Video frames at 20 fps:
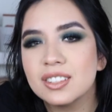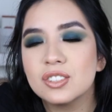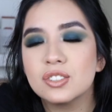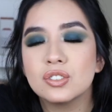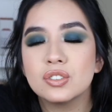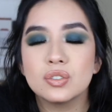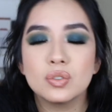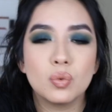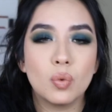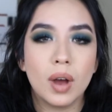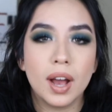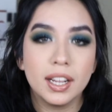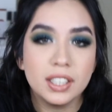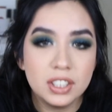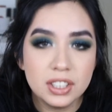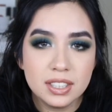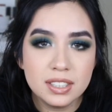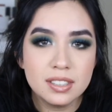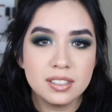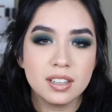The
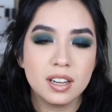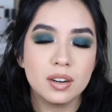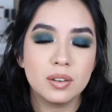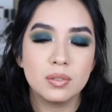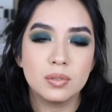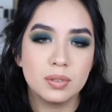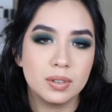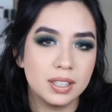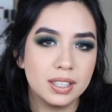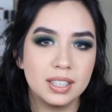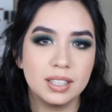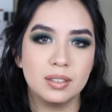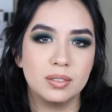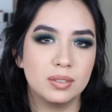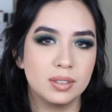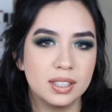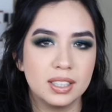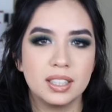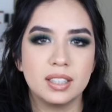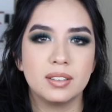swatches are really
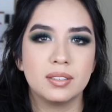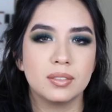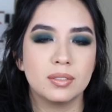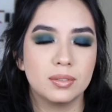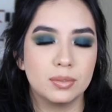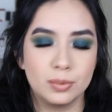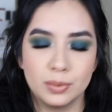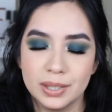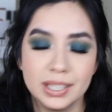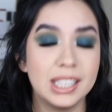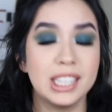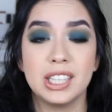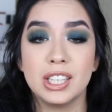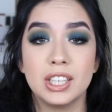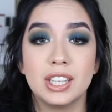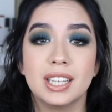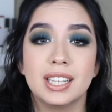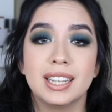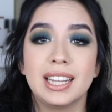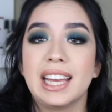
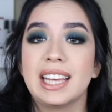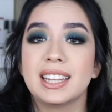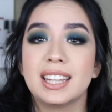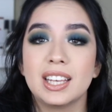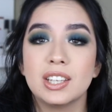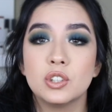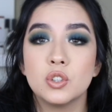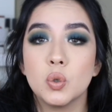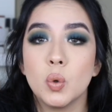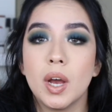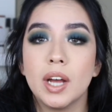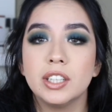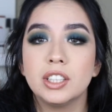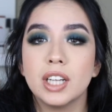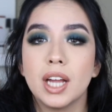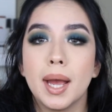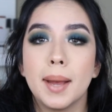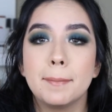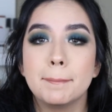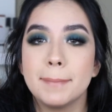good. Like they swatch
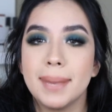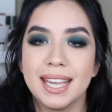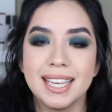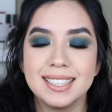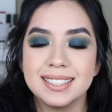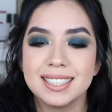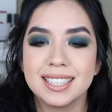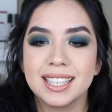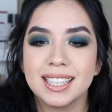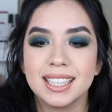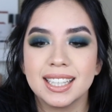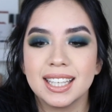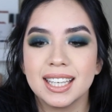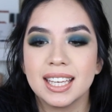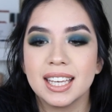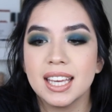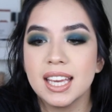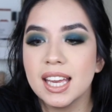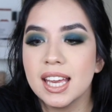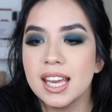
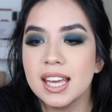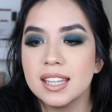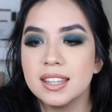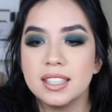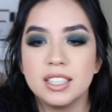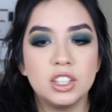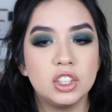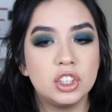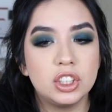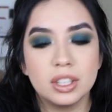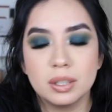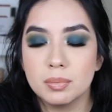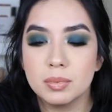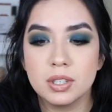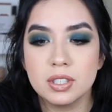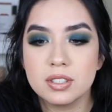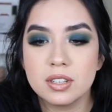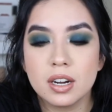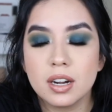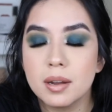amazingly. These
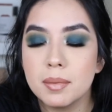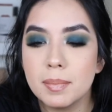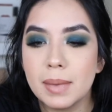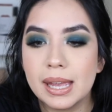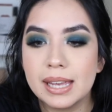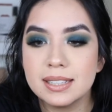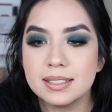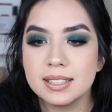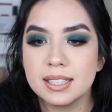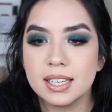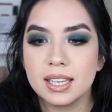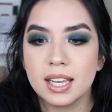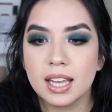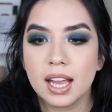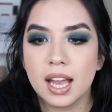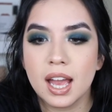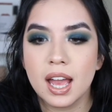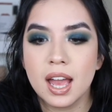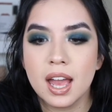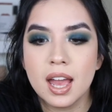shimmers are
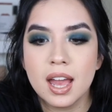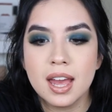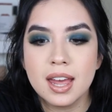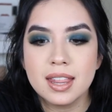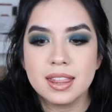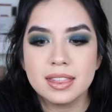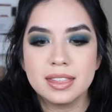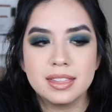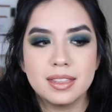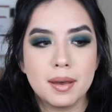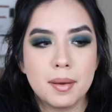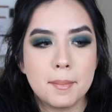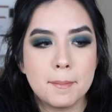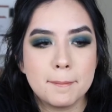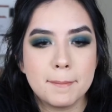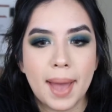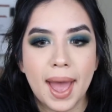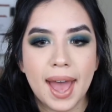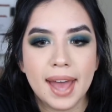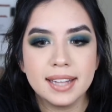amazing. The
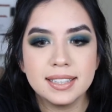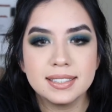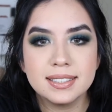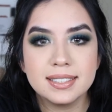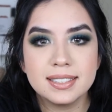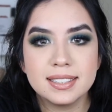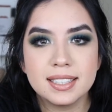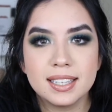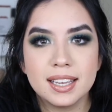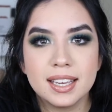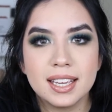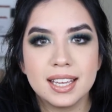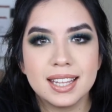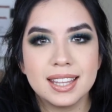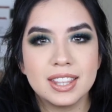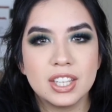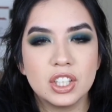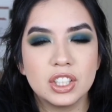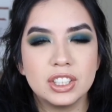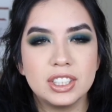mattes,
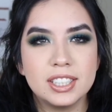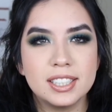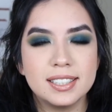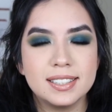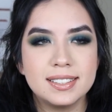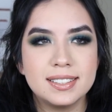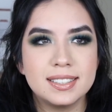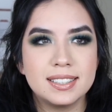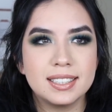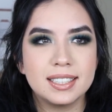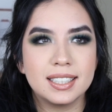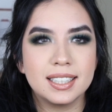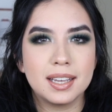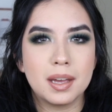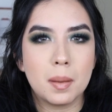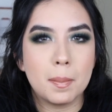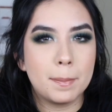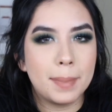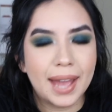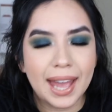they're just
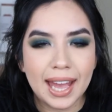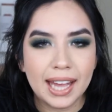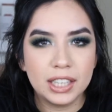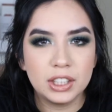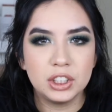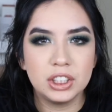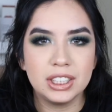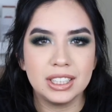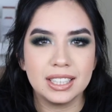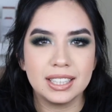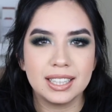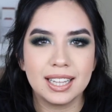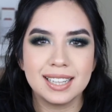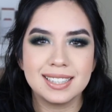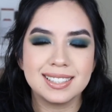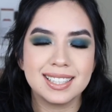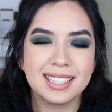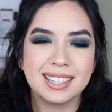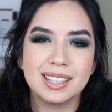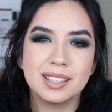patchy.
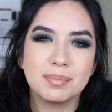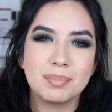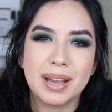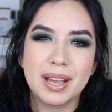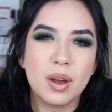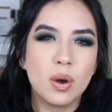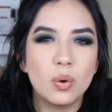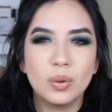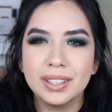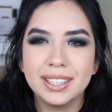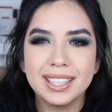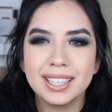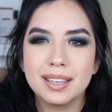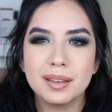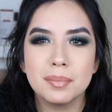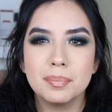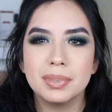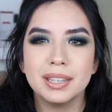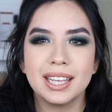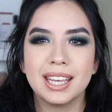That's like my only
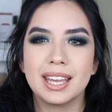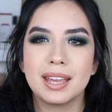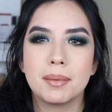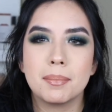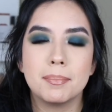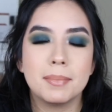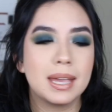complaint.